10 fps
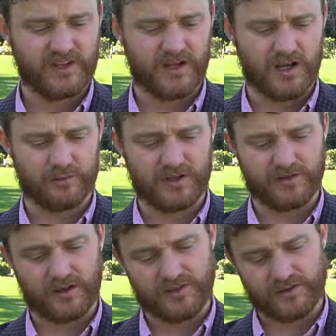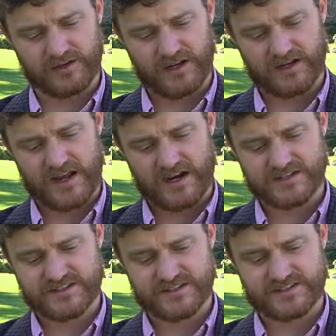And on the other hand,
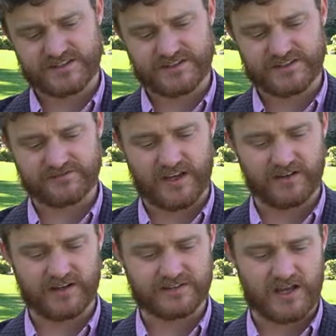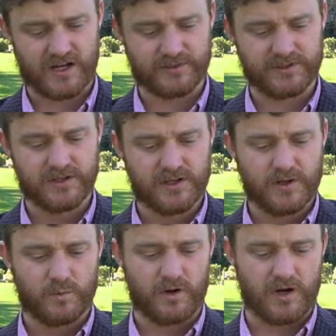actions that seriously violate autonomy
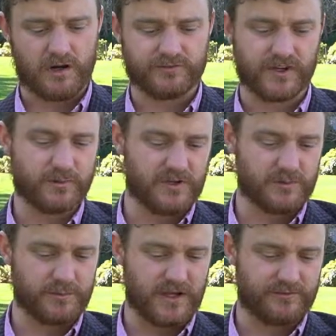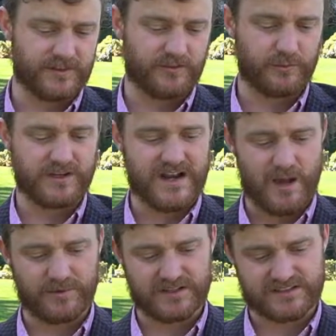while offering minimal benefits would
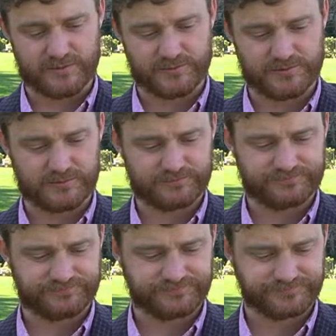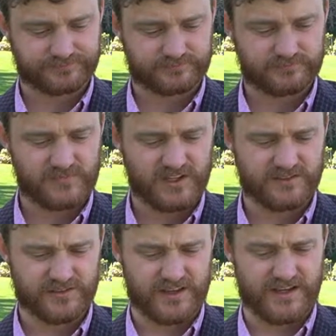not be acceptable.
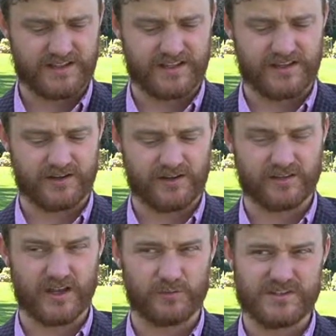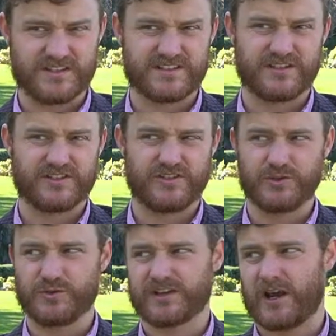So the idea here is we just need to
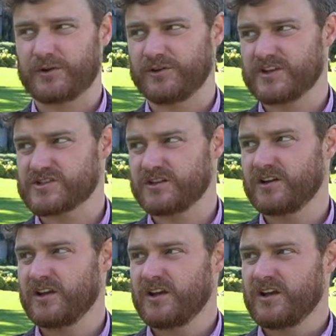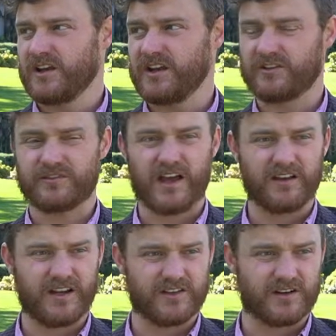do the calculation. Is
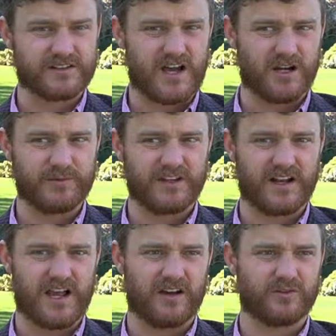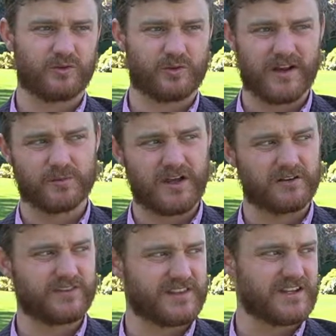violating their autonomy going to have a greater
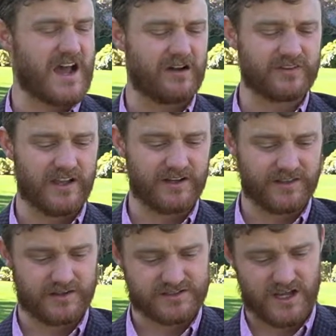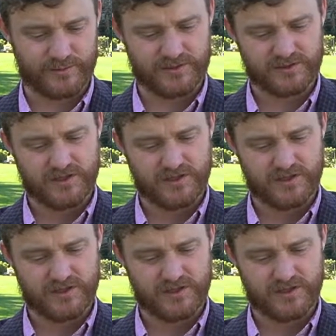benefit than not violating their autonomy?